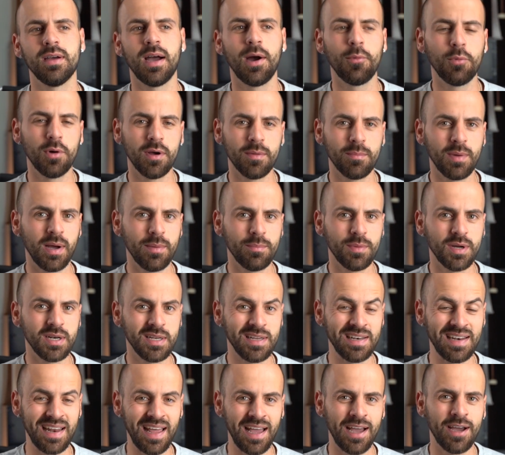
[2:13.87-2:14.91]
I want my
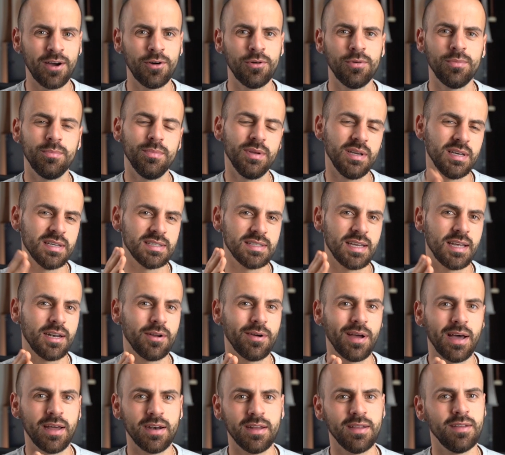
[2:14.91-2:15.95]
money now because I know
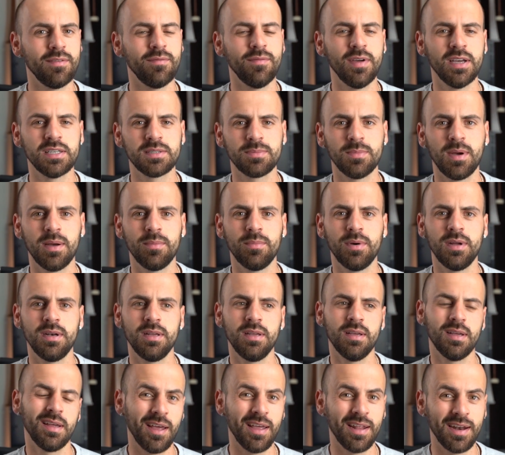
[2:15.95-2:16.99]
how to invest my
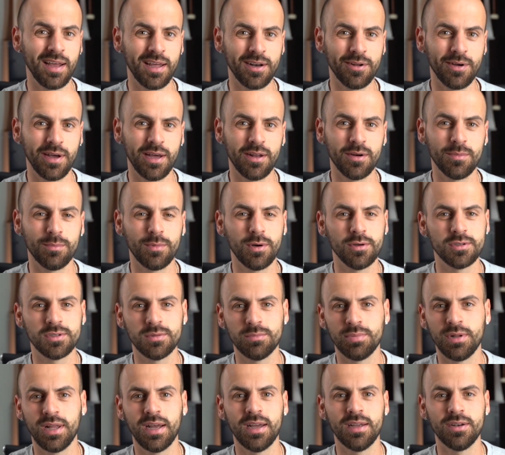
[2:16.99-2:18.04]
money and I know how to
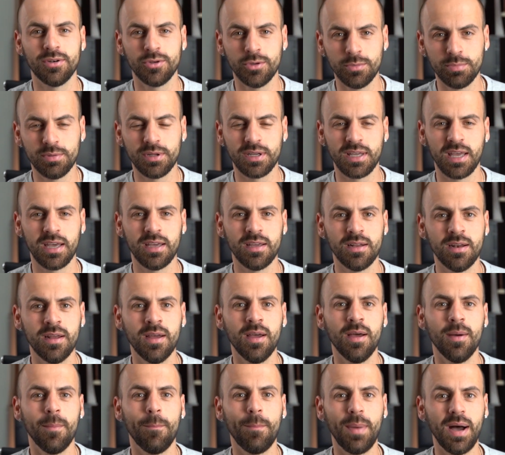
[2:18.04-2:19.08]
multiply and duplicate
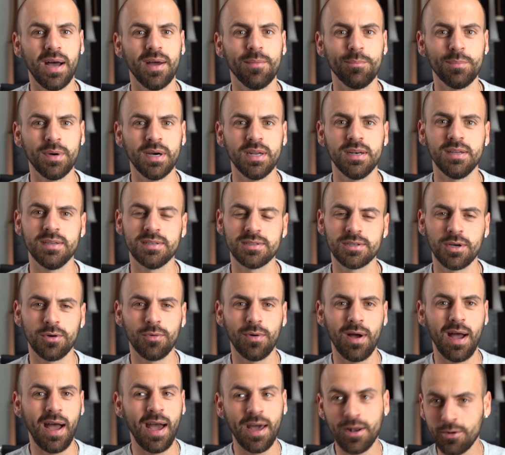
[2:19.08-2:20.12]
my money.
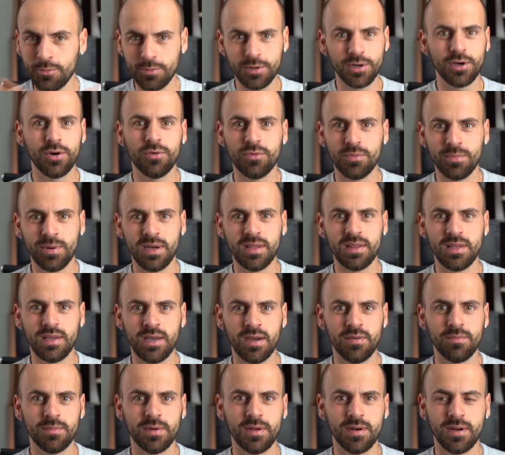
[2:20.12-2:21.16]
So I don't want to overpay the
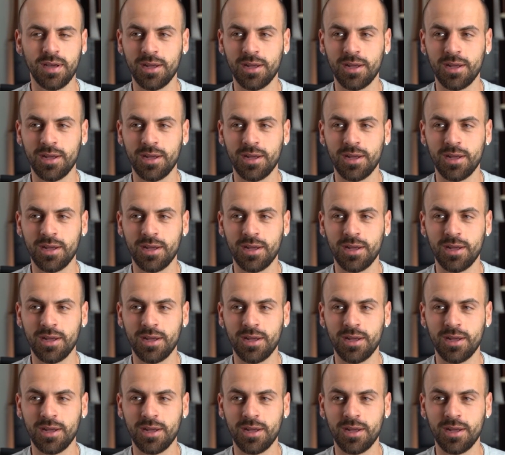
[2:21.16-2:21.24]
government.